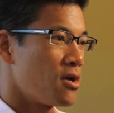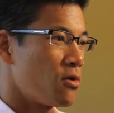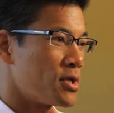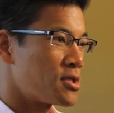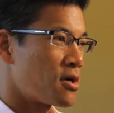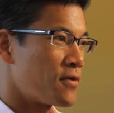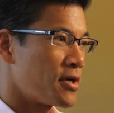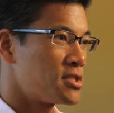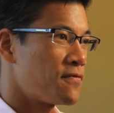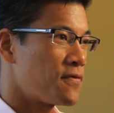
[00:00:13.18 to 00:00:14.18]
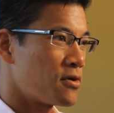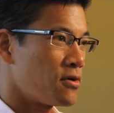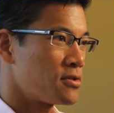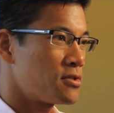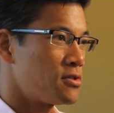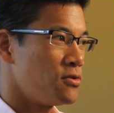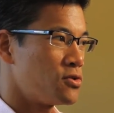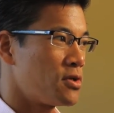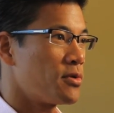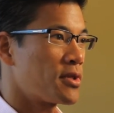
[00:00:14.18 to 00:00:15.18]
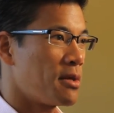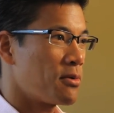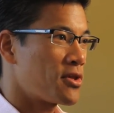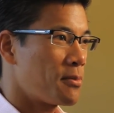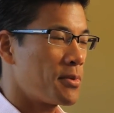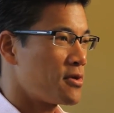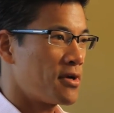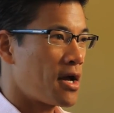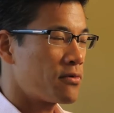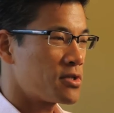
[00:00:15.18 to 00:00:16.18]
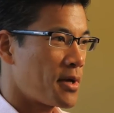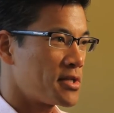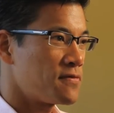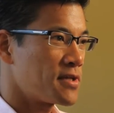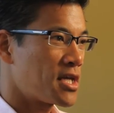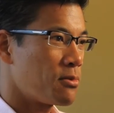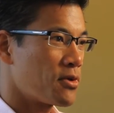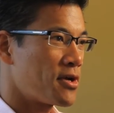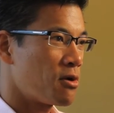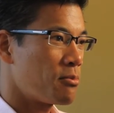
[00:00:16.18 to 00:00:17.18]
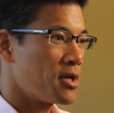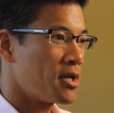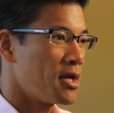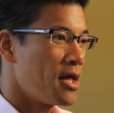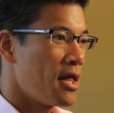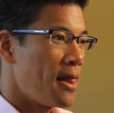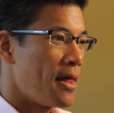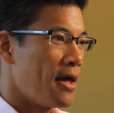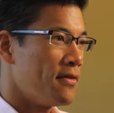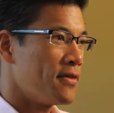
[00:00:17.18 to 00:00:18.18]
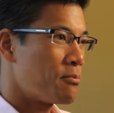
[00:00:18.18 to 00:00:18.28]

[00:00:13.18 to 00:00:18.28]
which are very difficult to treat with chemotherapy. They're not responsive to chemotherapy. And they